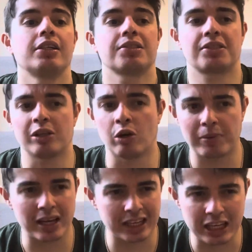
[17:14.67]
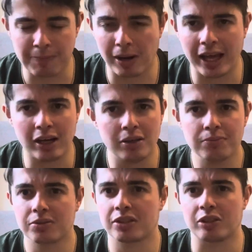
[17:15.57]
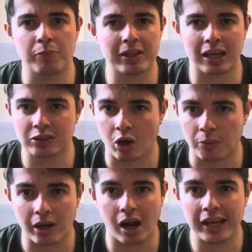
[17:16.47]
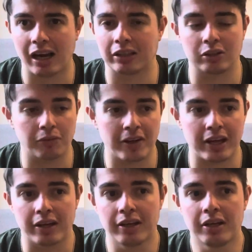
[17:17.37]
Still be a key player, still be that top guy. I'd love it.